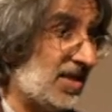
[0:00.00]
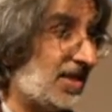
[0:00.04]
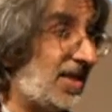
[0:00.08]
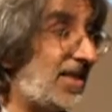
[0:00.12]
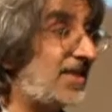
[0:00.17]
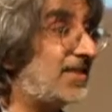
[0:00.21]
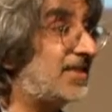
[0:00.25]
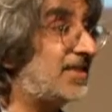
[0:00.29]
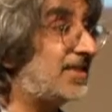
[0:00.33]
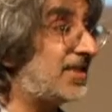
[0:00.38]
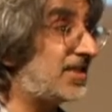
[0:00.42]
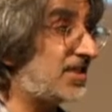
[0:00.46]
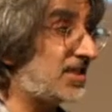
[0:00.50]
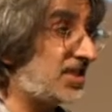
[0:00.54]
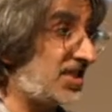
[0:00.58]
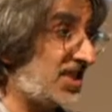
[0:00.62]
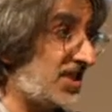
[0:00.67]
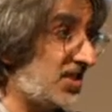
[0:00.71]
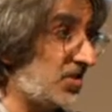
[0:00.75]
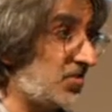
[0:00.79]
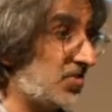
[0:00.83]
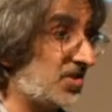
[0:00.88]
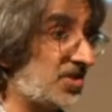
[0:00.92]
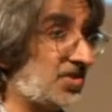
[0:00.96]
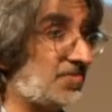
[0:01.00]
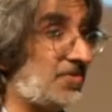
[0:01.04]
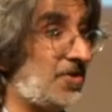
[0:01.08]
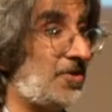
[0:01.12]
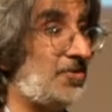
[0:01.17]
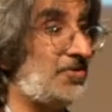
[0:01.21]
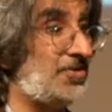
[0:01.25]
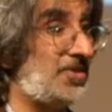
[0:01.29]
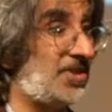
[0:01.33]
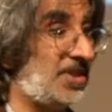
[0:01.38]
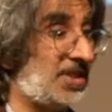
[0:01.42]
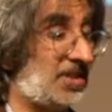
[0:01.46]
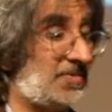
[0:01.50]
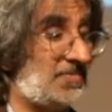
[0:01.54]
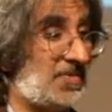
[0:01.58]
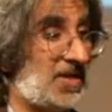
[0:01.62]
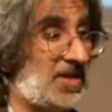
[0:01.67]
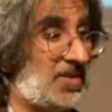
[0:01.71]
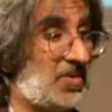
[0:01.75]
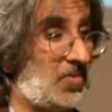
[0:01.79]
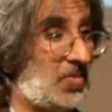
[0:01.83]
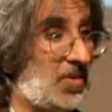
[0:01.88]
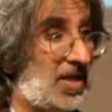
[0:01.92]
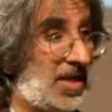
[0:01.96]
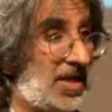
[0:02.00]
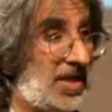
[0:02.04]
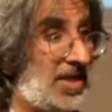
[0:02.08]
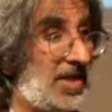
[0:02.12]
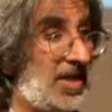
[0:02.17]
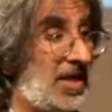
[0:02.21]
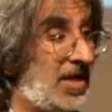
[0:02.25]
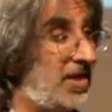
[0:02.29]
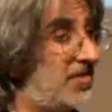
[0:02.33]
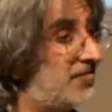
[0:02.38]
Let's distinguish those things, by the way,